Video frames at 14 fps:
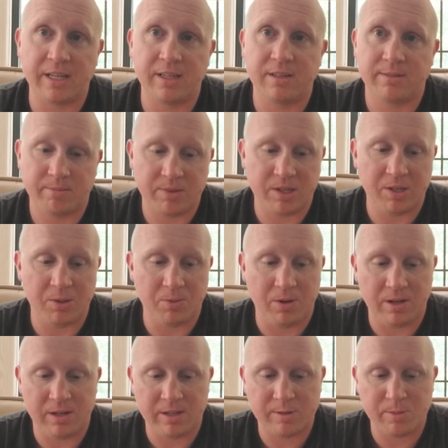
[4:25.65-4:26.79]
I'm telling you
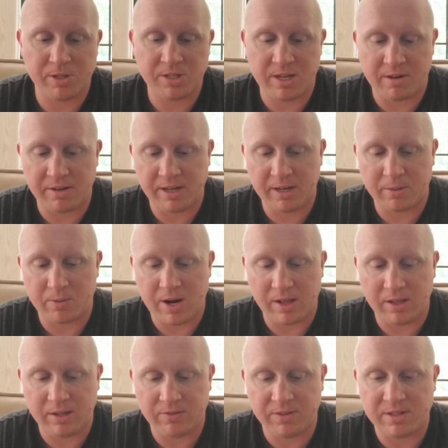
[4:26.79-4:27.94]
what, especially down here where I
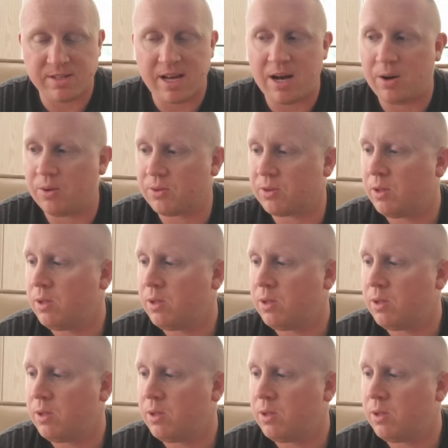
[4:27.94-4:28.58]
live in the south,